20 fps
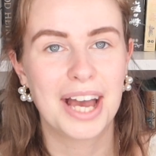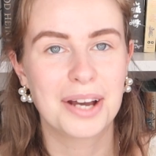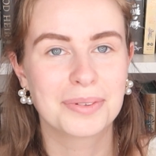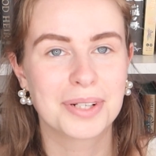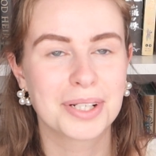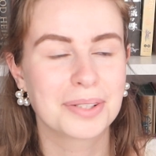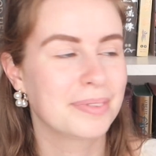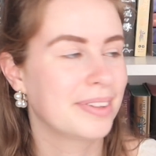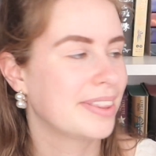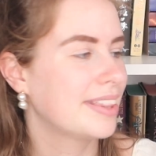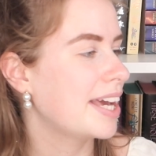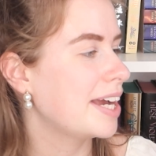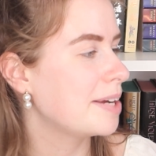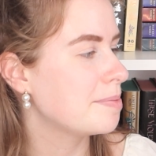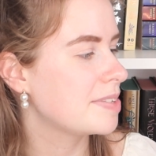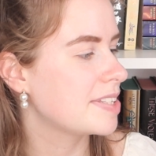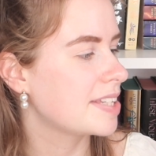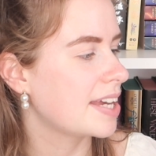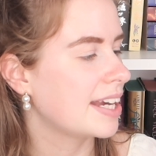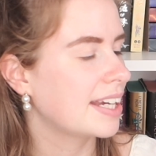I went with
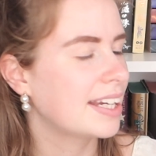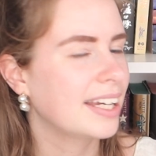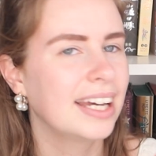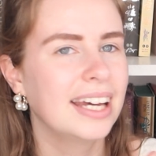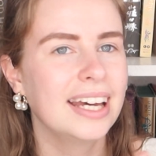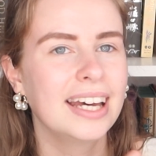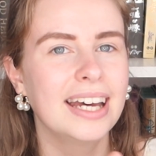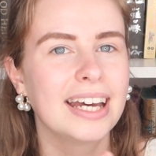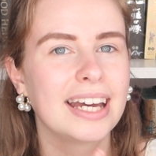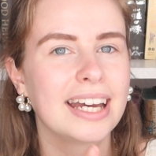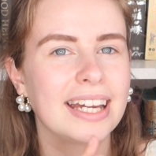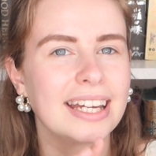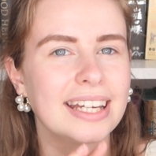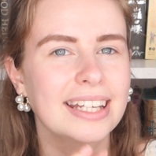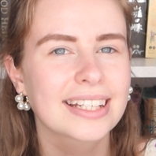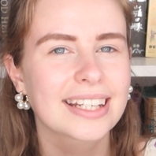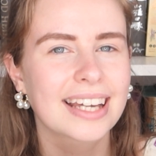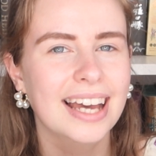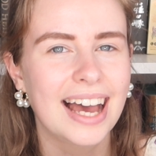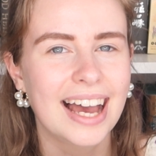Namesake.
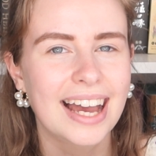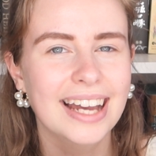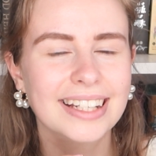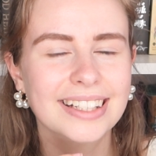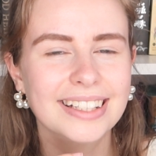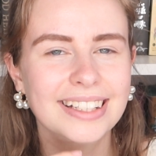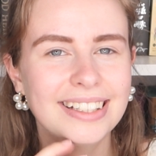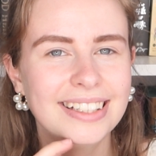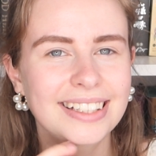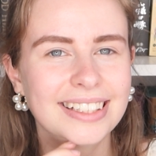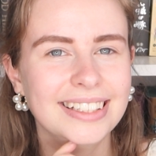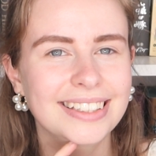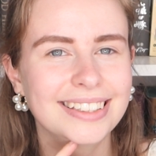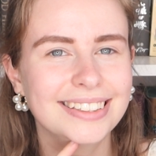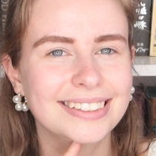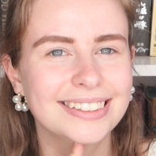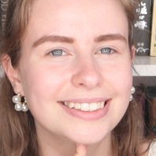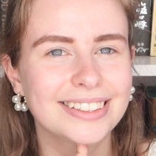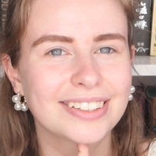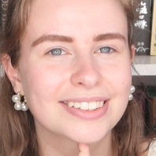It
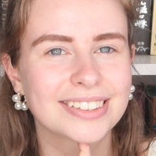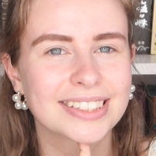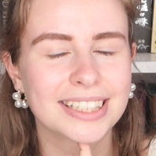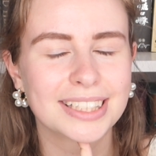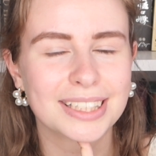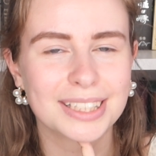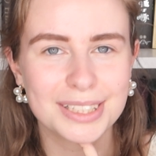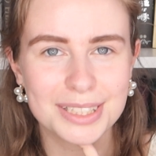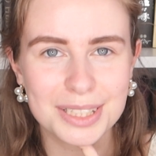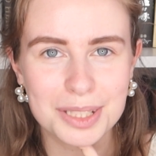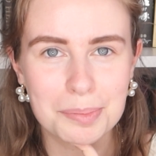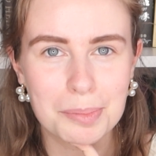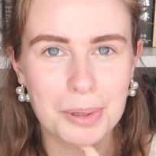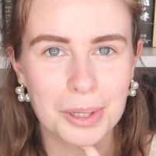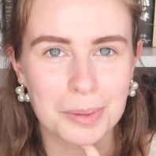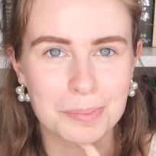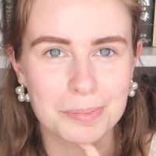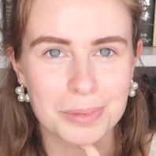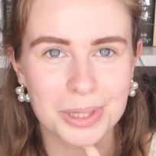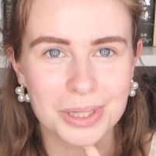kinda looks a little
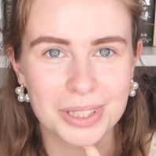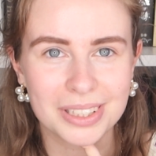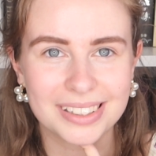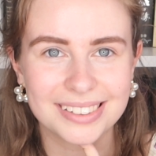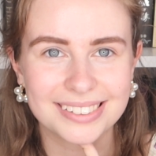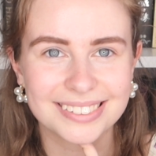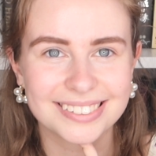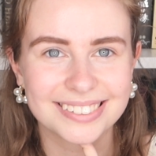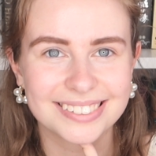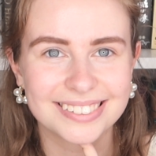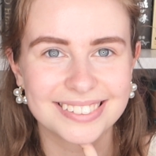purple